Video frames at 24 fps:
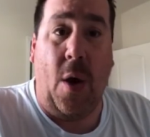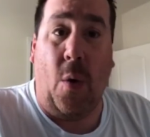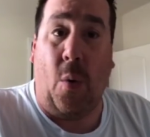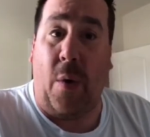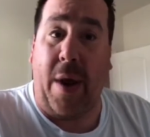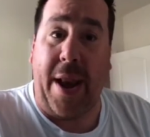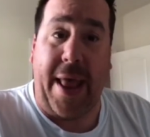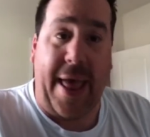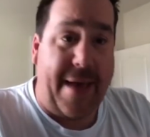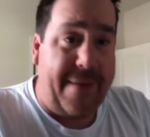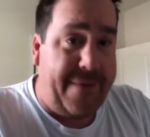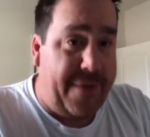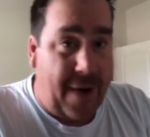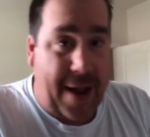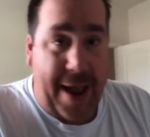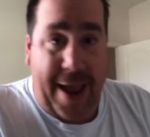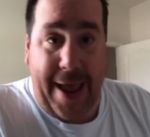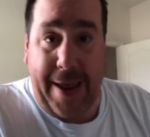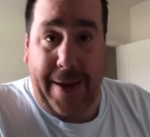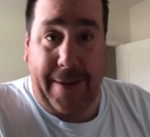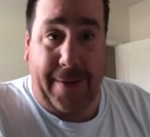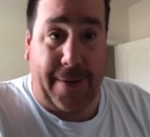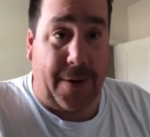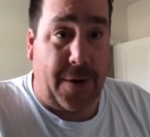Whatever
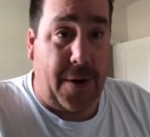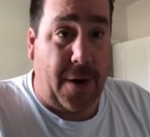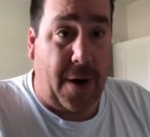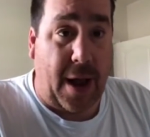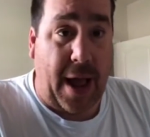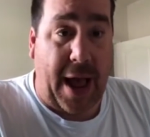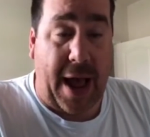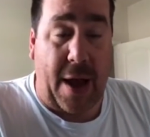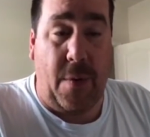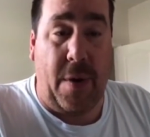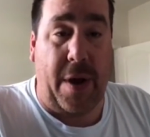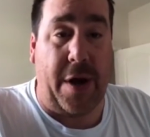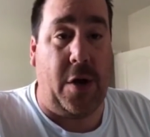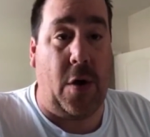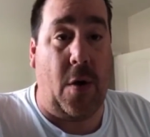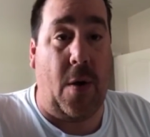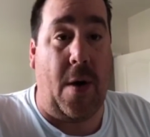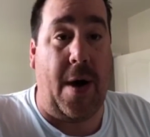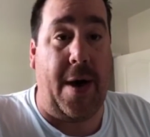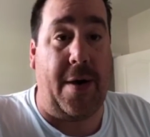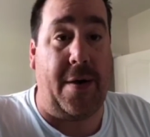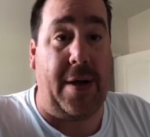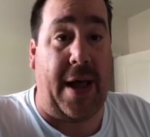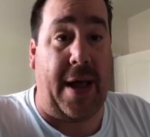angler I want to
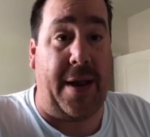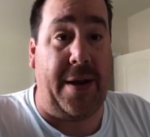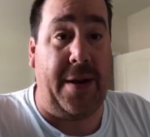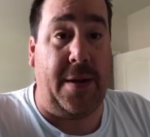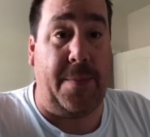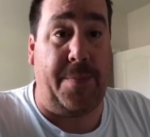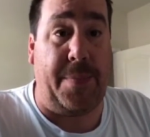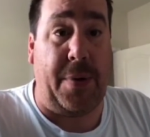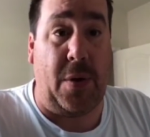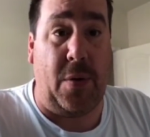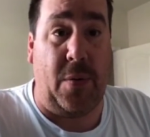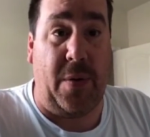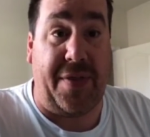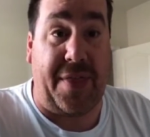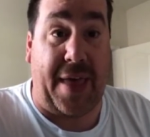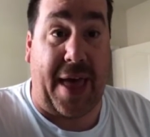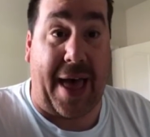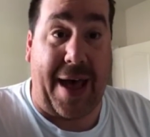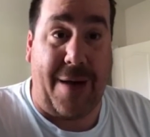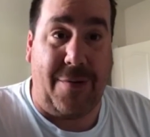go out on the boat with,